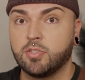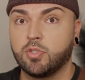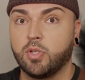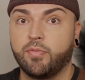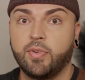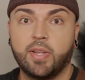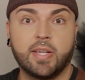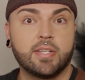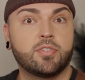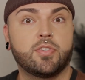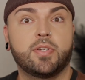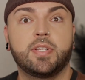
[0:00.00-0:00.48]
So
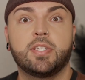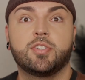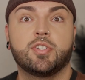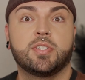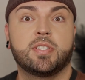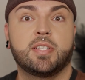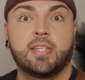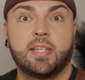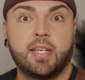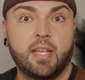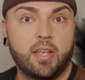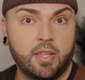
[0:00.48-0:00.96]
if you guys are
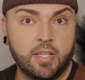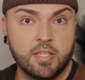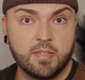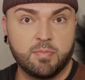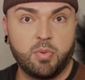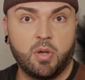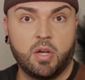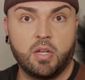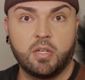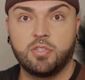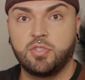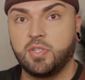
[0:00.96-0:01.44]
interested in any of these
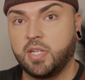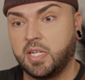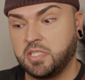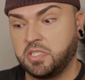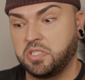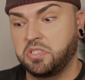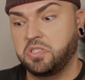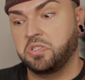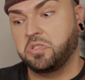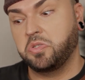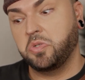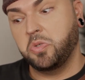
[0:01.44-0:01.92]
products, you guys
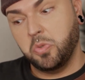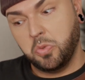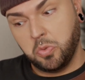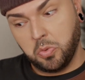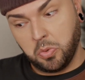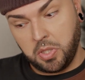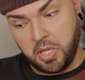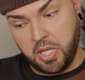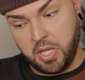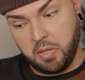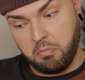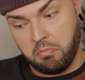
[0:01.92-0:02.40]
can just
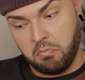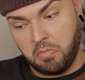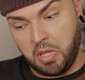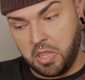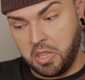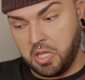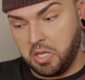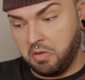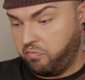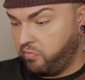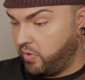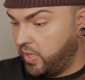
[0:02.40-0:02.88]
Google them
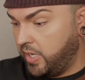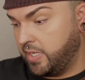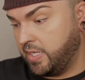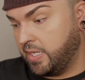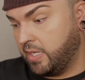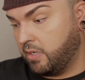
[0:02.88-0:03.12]
and then find